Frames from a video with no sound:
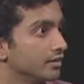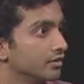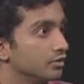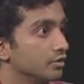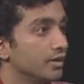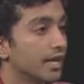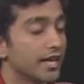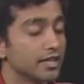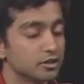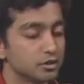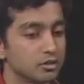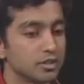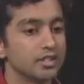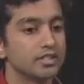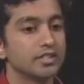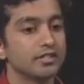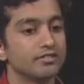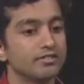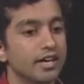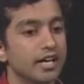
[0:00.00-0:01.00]
So
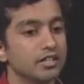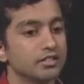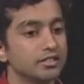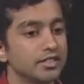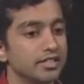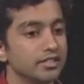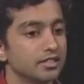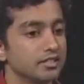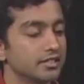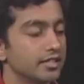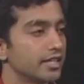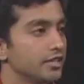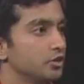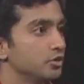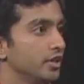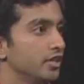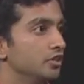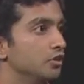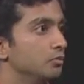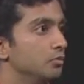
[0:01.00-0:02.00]
naturalistic fallacy is
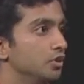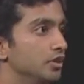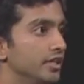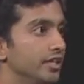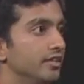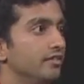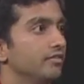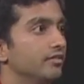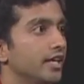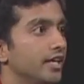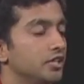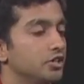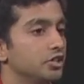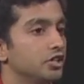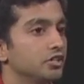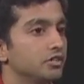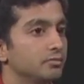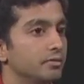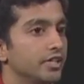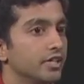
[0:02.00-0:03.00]
essentially the belief that
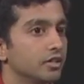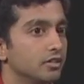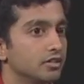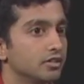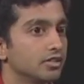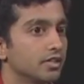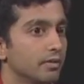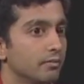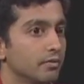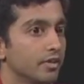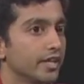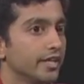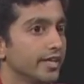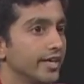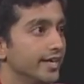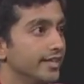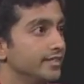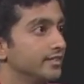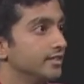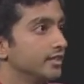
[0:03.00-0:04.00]
just because something
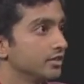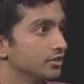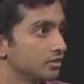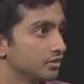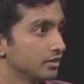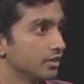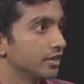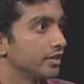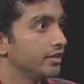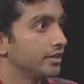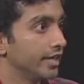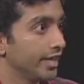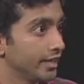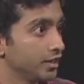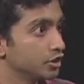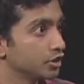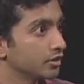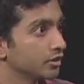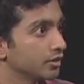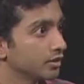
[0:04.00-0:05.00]
exists in
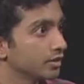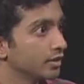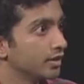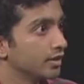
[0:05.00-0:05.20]
nature